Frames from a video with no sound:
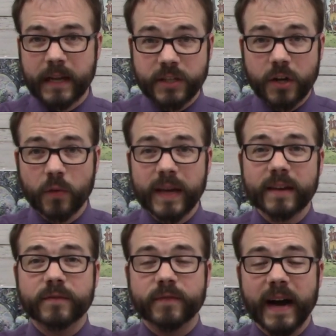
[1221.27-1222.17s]
And so
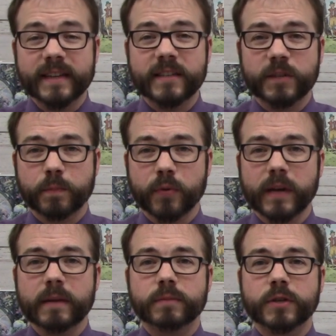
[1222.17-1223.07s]
he advises
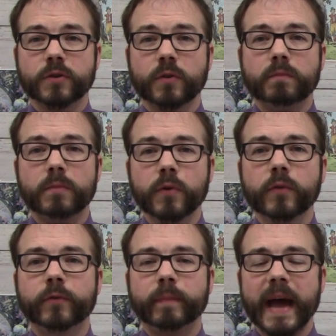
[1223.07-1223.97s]
Priam to
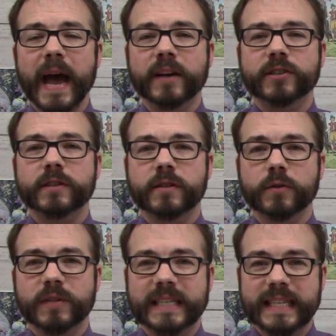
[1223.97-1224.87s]
move past
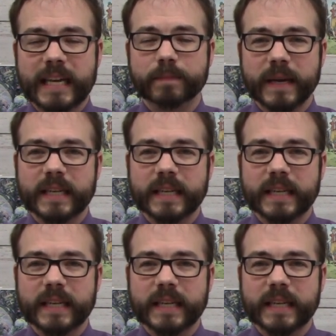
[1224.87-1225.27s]
those deep,